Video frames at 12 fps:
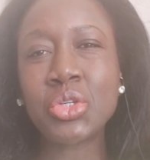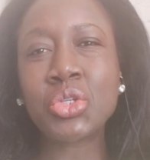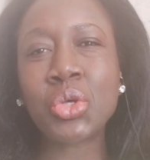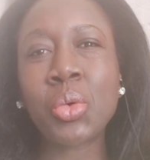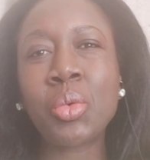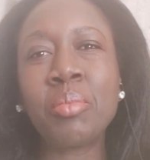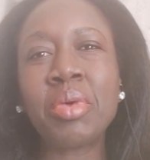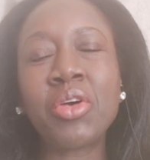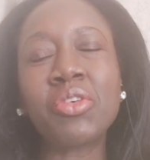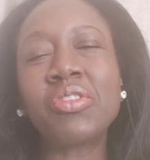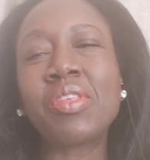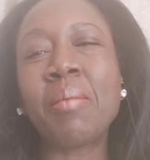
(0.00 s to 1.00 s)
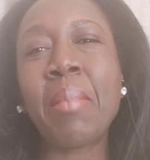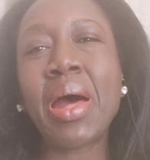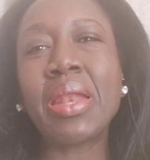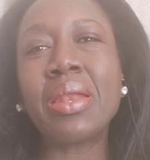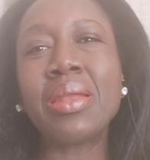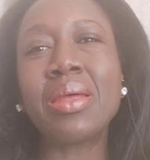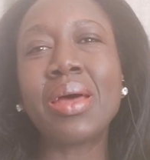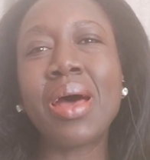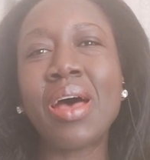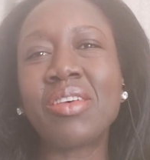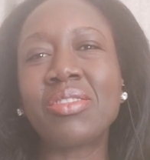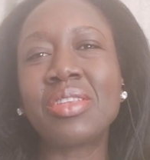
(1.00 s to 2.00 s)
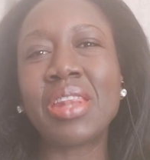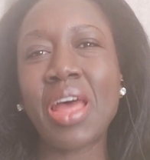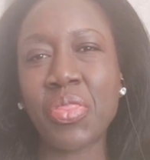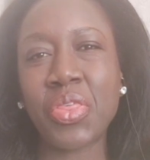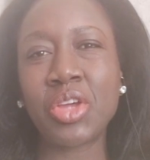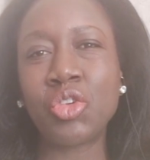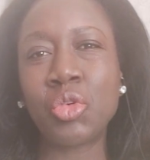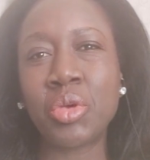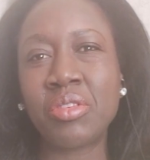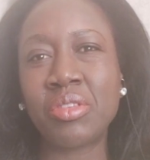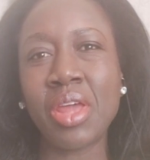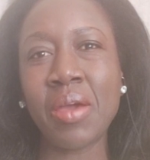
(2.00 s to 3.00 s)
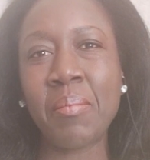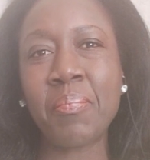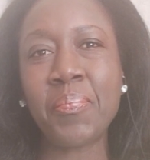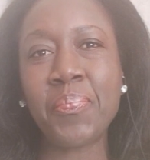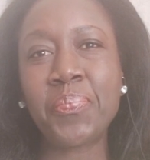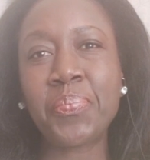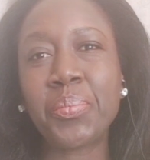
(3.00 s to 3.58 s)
So because the man has nothing to his name,